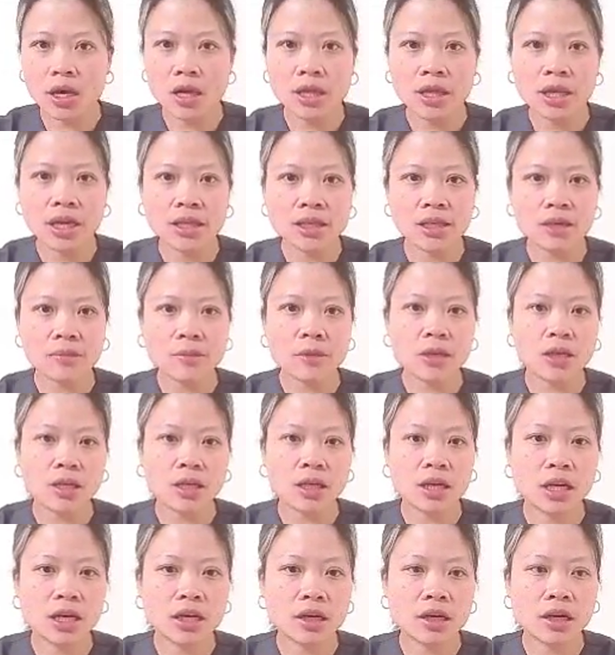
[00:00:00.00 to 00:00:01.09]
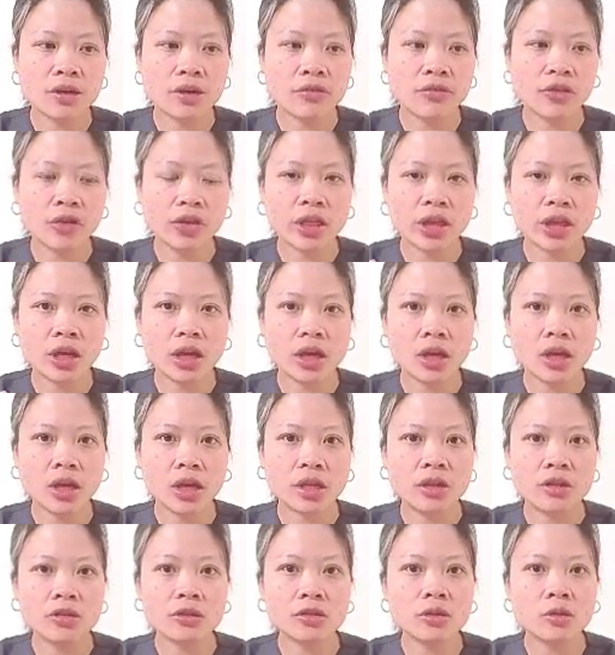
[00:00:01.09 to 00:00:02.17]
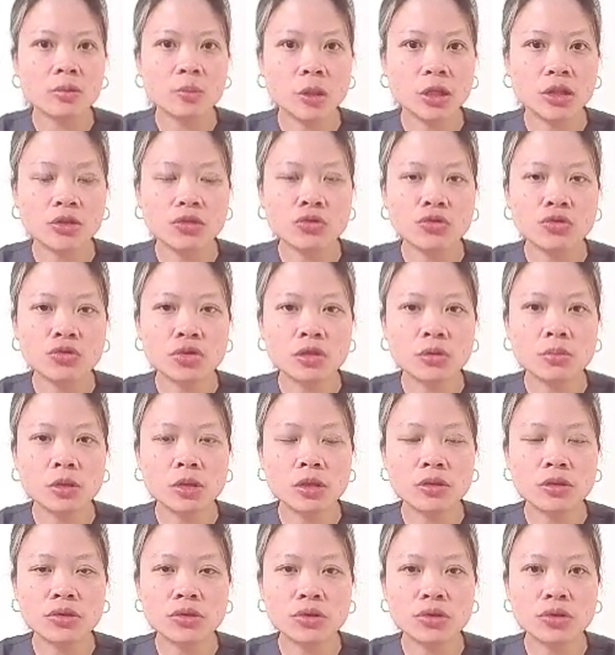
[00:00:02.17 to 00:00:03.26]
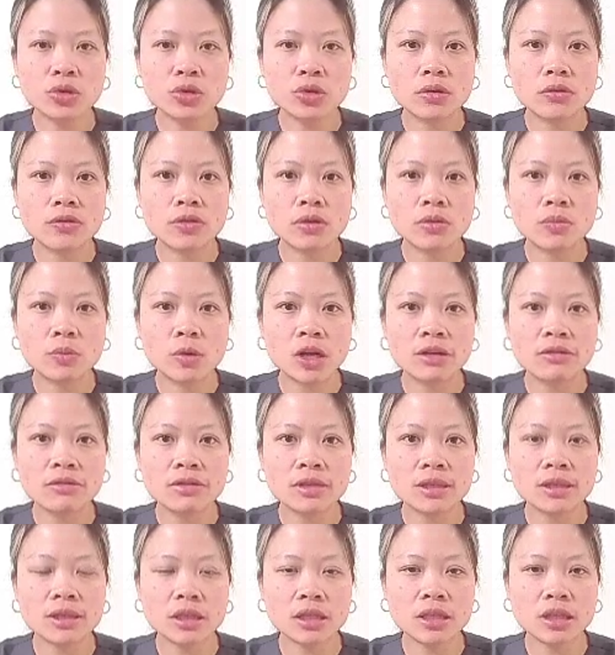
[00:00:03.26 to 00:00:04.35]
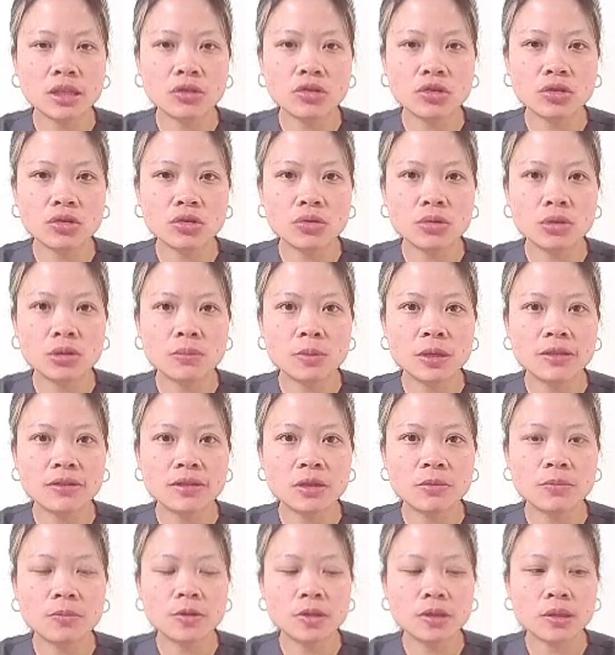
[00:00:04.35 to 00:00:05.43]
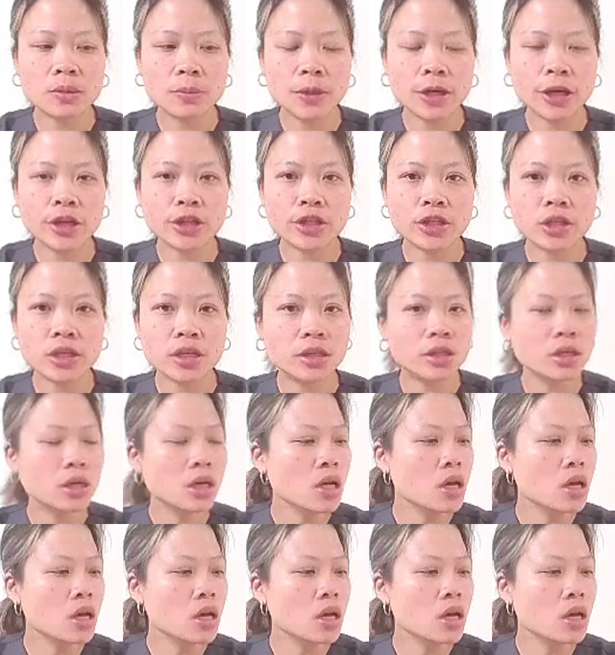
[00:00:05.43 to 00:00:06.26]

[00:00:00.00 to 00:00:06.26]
Next, I'm going to gather everything, enter the patient's room, close the door for privacy, introduce myself to the patient.